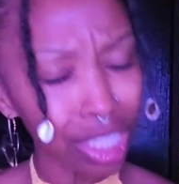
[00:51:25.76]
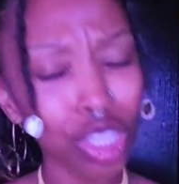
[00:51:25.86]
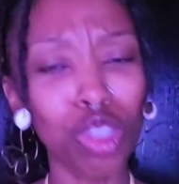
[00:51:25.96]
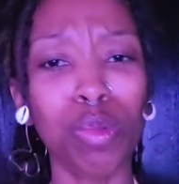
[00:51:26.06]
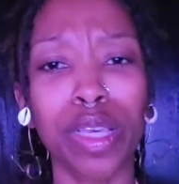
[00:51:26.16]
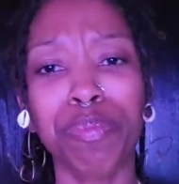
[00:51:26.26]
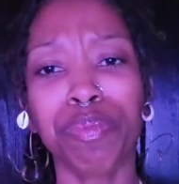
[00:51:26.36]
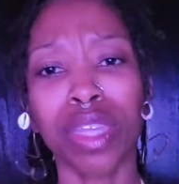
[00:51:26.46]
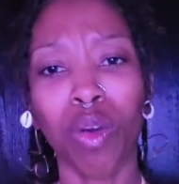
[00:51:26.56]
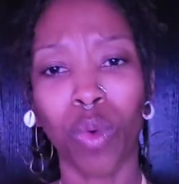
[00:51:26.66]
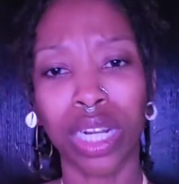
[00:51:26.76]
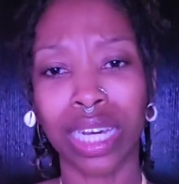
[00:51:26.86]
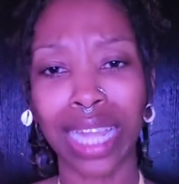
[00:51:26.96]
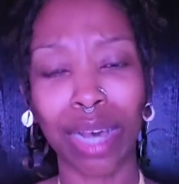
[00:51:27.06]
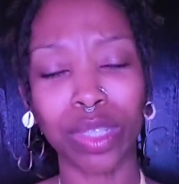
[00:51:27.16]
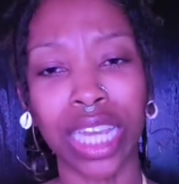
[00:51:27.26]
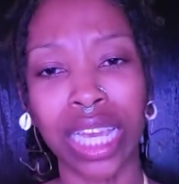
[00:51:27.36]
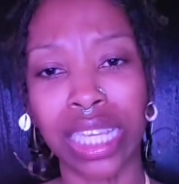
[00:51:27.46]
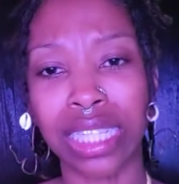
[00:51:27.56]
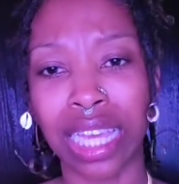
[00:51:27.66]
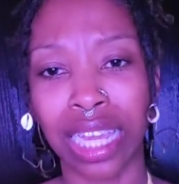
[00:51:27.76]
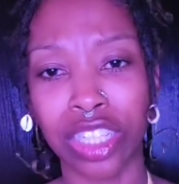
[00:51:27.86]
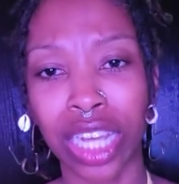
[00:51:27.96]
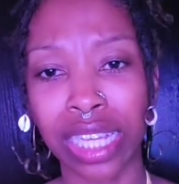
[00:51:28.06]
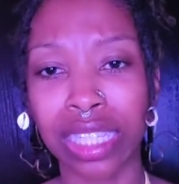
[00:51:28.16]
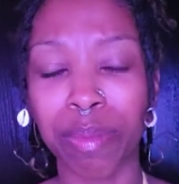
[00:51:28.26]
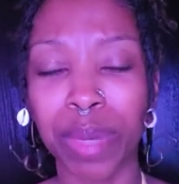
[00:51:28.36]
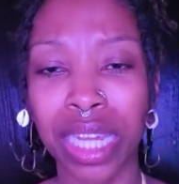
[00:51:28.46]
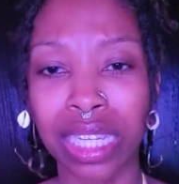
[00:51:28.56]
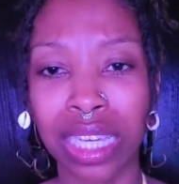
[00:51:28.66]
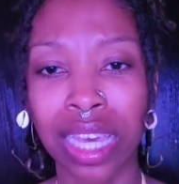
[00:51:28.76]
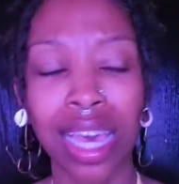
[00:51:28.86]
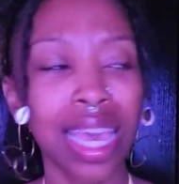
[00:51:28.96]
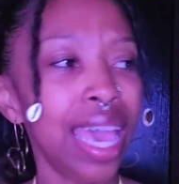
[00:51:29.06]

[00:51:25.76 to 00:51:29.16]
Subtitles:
excuse me, want to clout chase and chase the money.